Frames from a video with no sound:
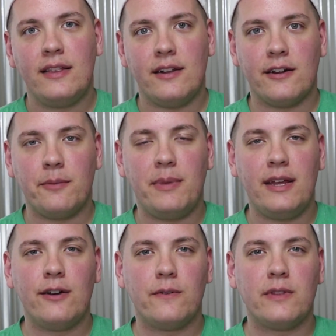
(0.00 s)
that are going to be
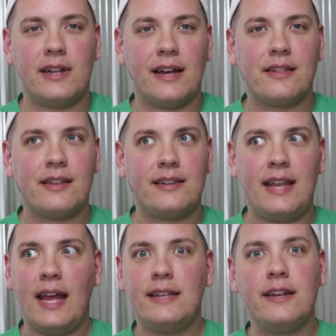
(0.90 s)
here over the next
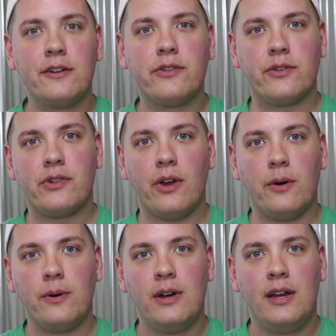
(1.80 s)
10 years or
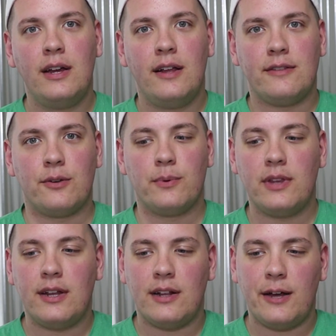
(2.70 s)
so that are
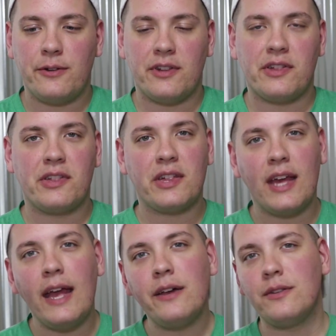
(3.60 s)
really going to allow us to
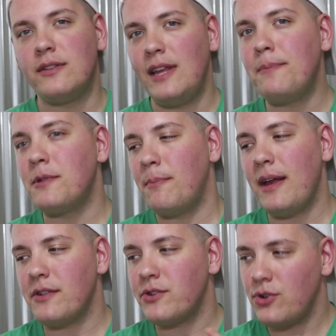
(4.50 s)
scale deep
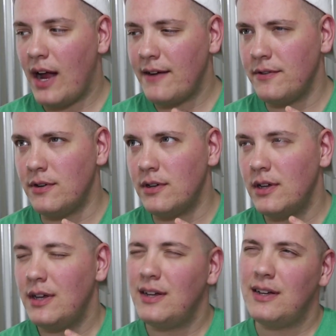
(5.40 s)
space travel.
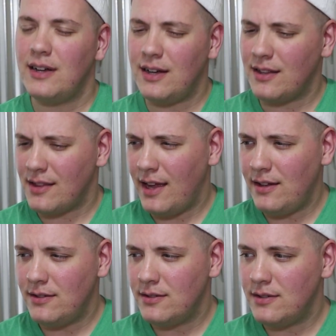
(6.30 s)

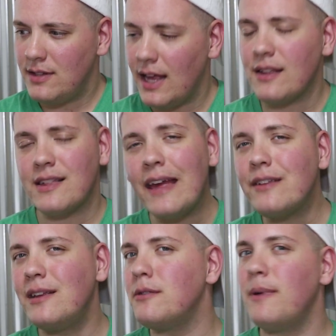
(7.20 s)
Scale
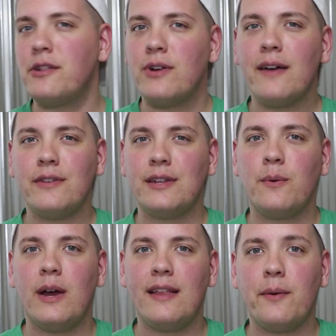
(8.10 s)
deep space travel in a
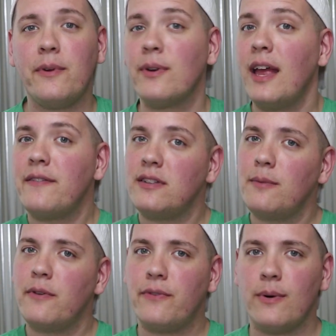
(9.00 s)
way that we really haven't
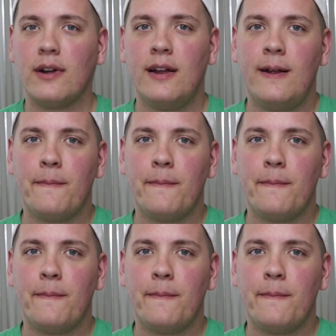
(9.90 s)
done before.